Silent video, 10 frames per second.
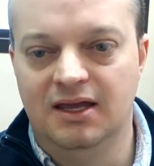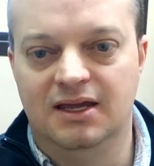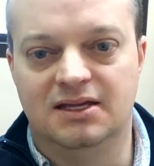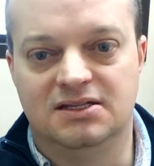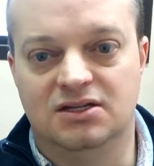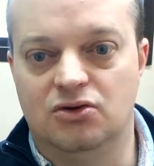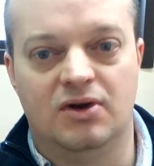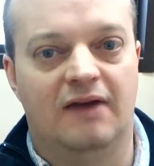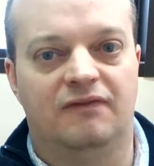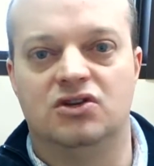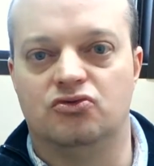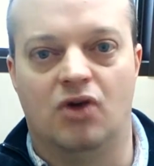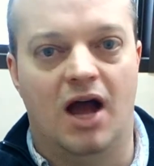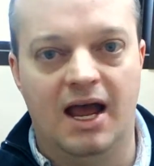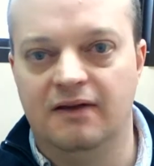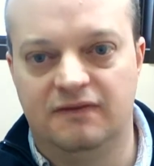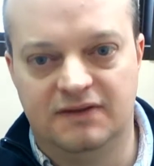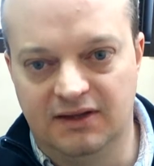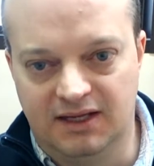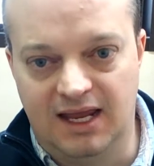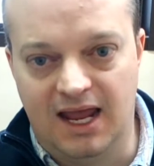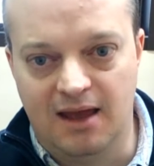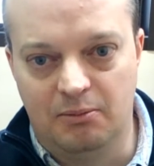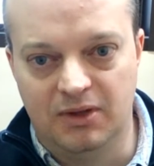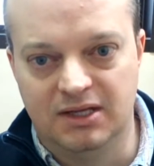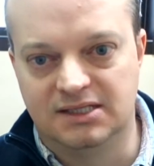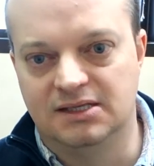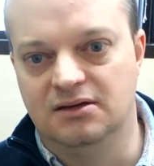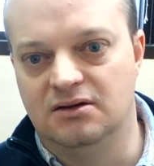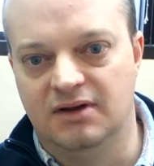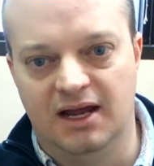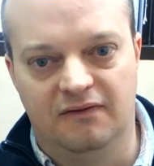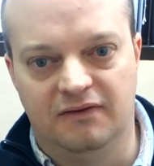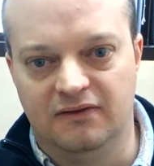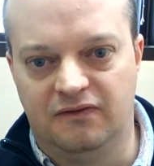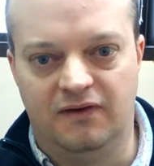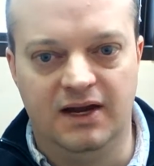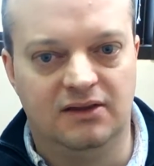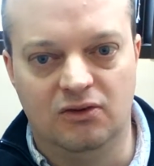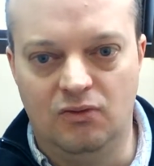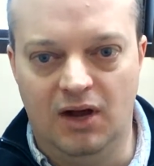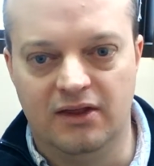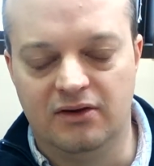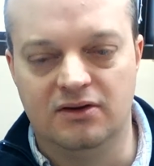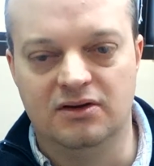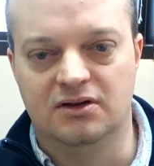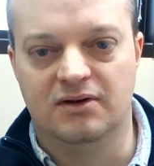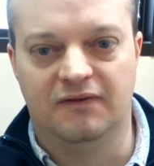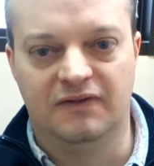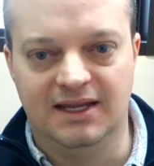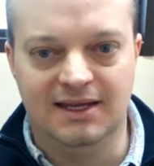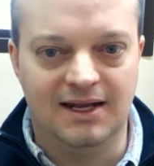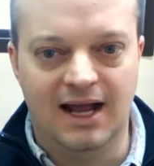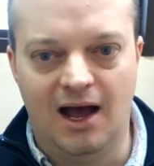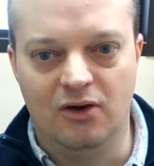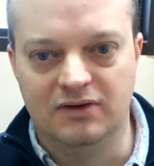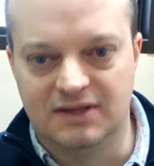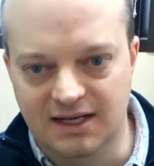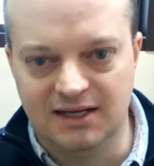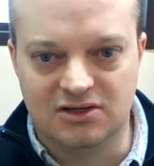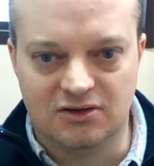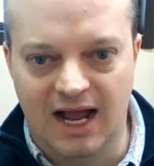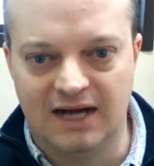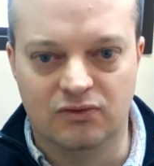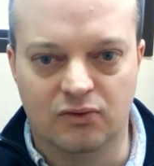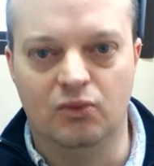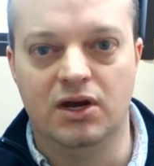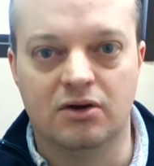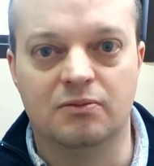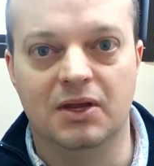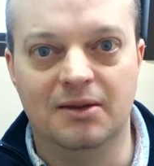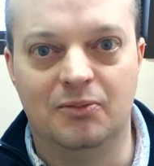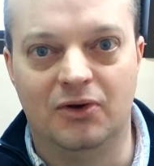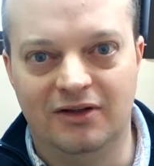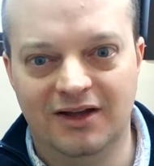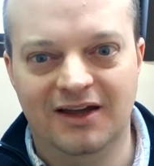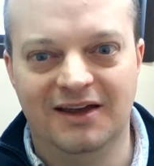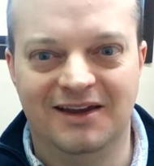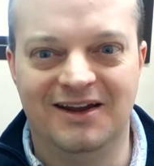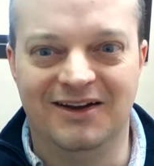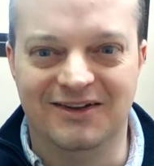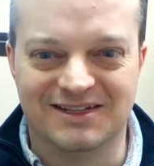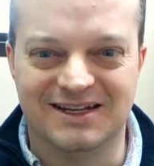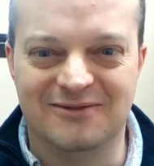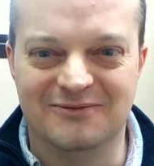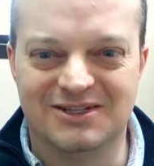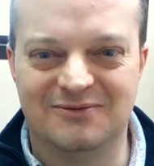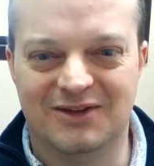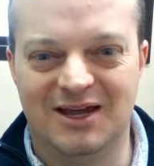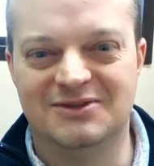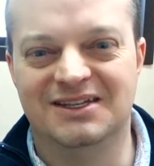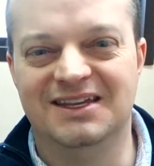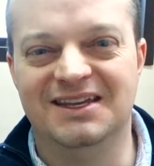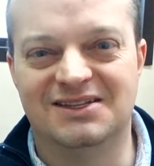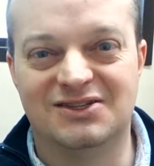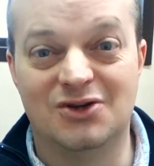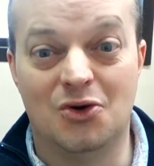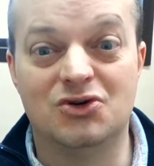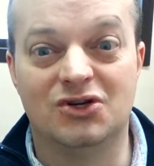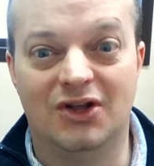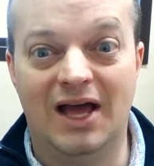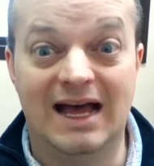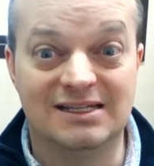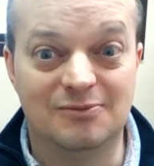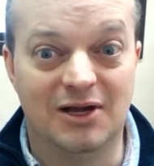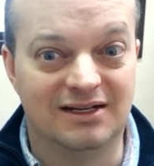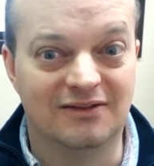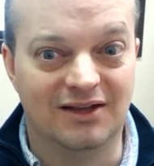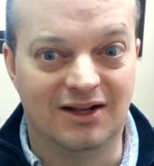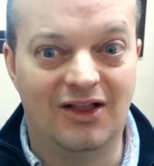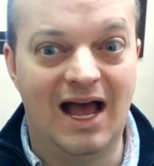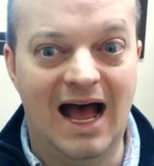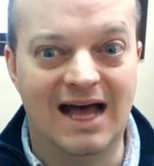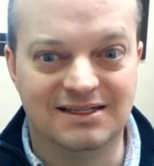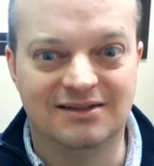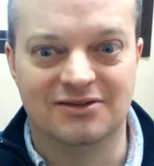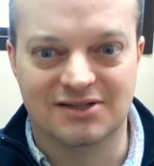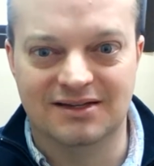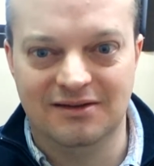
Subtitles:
is you don't have to drive to the campus, you don't have to fight the weather, you don't have to get out and interact with weird people. Sometimes the social aspect of the class, there's